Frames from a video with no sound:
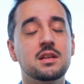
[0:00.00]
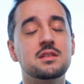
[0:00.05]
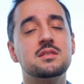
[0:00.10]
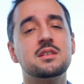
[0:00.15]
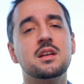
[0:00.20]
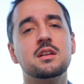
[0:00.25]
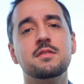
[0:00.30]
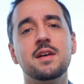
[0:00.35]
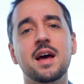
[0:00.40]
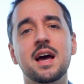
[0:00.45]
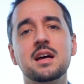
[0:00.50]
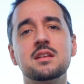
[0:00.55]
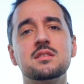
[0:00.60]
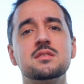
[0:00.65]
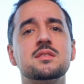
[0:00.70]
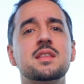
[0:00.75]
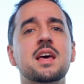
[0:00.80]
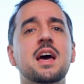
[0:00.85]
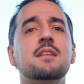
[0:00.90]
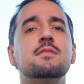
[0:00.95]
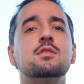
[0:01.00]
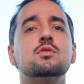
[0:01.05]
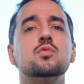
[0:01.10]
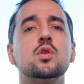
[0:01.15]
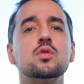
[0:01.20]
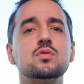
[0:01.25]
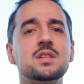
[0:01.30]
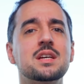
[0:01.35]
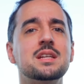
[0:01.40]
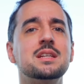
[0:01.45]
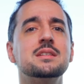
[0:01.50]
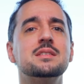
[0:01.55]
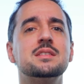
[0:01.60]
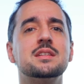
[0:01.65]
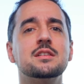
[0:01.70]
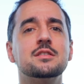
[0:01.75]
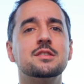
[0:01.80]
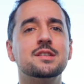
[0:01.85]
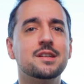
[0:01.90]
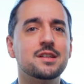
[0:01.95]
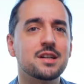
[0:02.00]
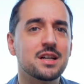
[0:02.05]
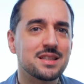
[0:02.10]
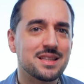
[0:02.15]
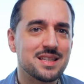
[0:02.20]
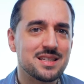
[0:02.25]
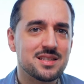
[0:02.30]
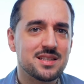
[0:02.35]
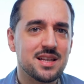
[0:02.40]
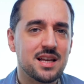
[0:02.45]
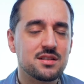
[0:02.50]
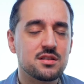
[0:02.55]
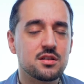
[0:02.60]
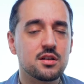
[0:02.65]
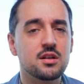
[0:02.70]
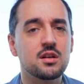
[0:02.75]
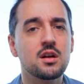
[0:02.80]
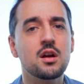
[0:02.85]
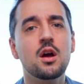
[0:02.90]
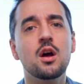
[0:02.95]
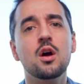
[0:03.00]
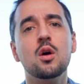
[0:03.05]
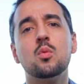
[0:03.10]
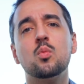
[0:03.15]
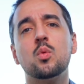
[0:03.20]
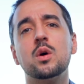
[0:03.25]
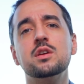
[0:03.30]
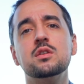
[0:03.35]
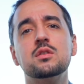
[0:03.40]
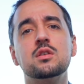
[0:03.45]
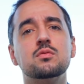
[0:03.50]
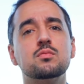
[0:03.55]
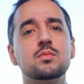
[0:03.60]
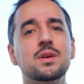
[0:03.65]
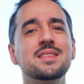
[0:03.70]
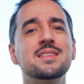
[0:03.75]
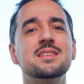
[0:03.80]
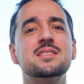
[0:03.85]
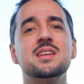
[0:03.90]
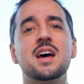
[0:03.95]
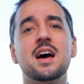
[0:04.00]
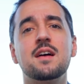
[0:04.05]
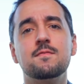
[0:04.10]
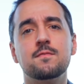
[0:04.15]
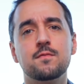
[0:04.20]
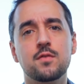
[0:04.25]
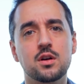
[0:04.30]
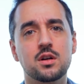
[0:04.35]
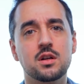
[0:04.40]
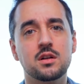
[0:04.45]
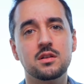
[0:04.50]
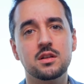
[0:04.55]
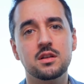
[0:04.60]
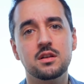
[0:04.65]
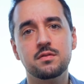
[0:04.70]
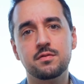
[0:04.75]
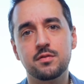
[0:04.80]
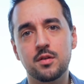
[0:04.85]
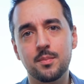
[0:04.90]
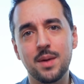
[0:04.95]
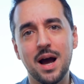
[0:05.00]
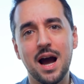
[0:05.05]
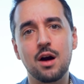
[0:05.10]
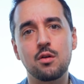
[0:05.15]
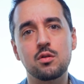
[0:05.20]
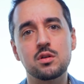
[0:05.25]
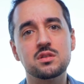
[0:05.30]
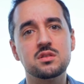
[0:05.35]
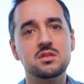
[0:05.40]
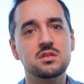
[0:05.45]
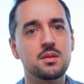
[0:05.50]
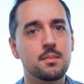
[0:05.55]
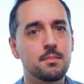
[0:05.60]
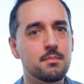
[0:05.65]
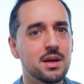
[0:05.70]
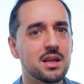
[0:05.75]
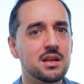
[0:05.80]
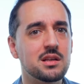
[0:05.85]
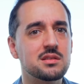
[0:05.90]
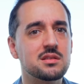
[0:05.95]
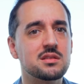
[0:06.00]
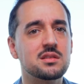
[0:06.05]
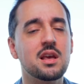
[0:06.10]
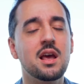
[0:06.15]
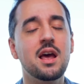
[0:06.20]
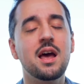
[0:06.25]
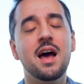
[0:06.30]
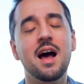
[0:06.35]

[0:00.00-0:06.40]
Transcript: Instead of hands, they have a rotating cylinder at the center where you can read the time vertically from hours to minutes,